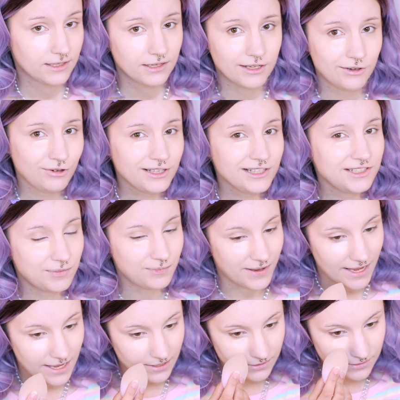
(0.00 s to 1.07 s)
it really
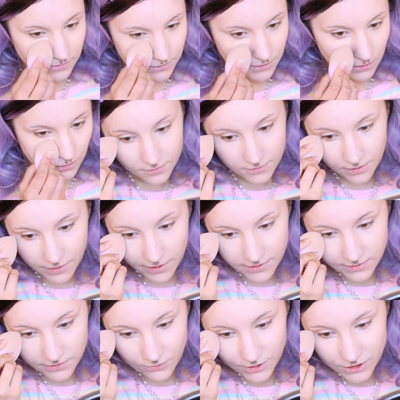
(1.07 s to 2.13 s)
depends. The
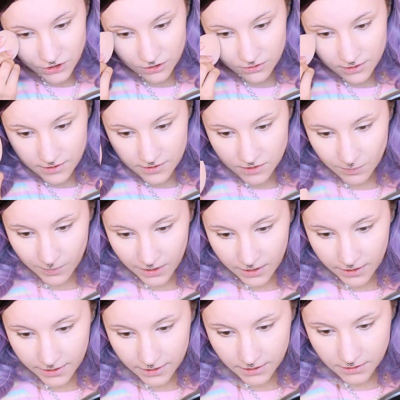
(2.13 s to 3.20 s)
next question is
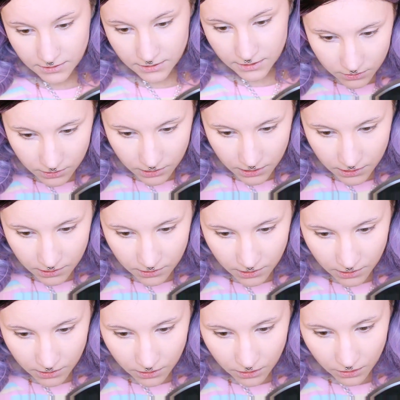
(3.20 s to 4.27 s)
by
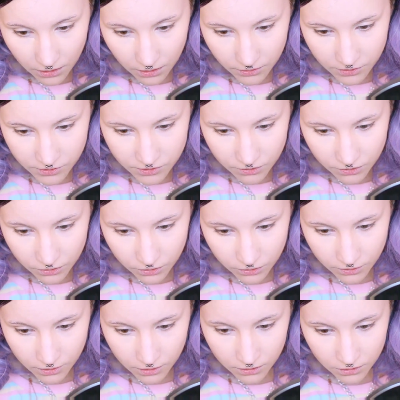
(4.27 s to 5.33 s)

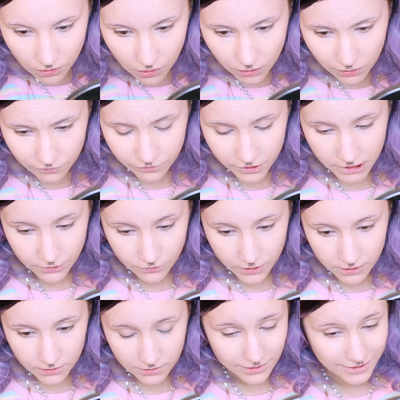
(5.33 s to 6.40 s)

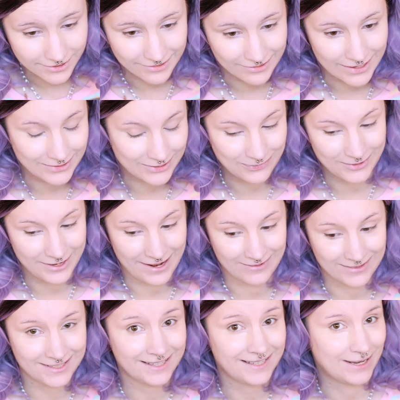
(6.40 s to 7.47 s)
Nene_Olivera. I don't know how to
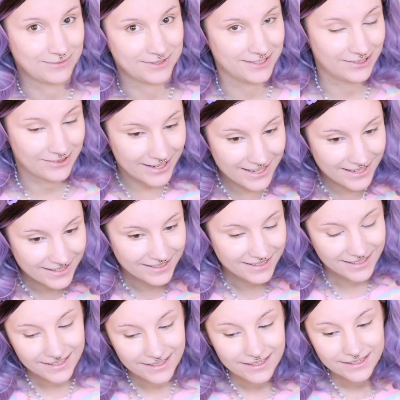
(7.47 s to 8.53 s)
pronounce it, I'm sorry.
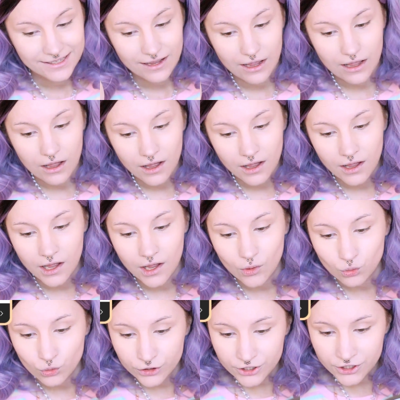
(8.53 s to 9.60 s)

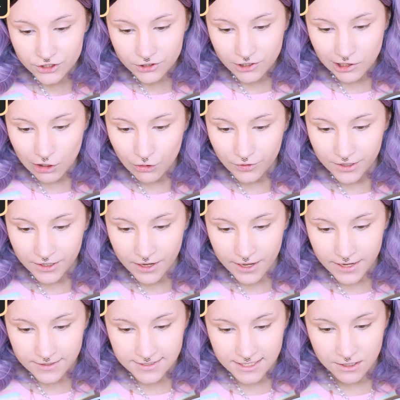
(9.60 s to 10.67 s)
Worst clothing
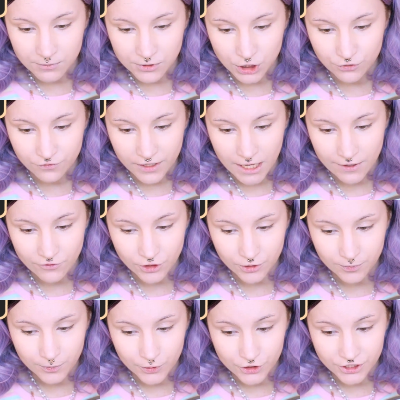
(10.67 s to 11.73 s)
item you've ever
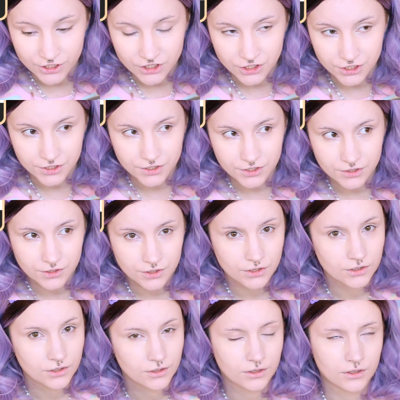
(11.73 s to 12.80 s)
purchased?
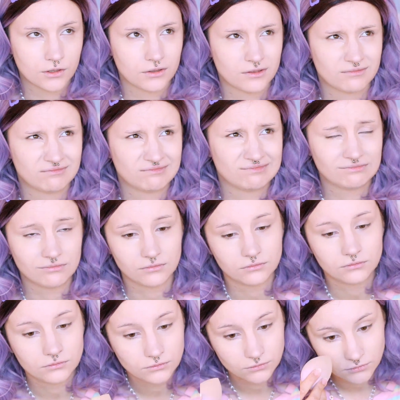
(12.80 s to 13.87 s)

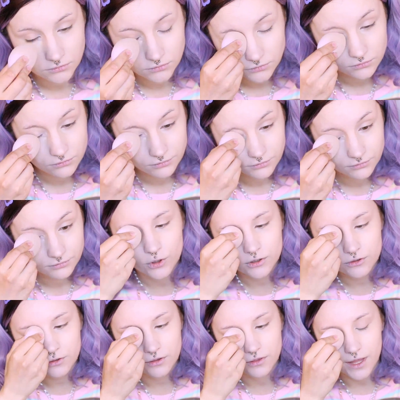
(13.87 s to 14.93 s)
What
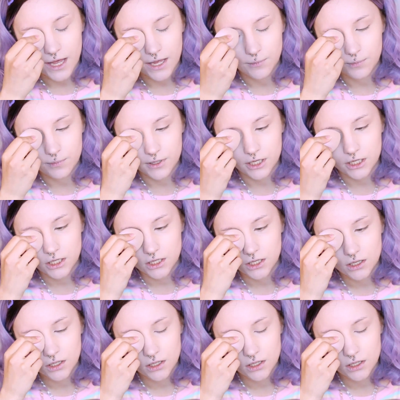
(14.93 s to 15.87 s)
could that be?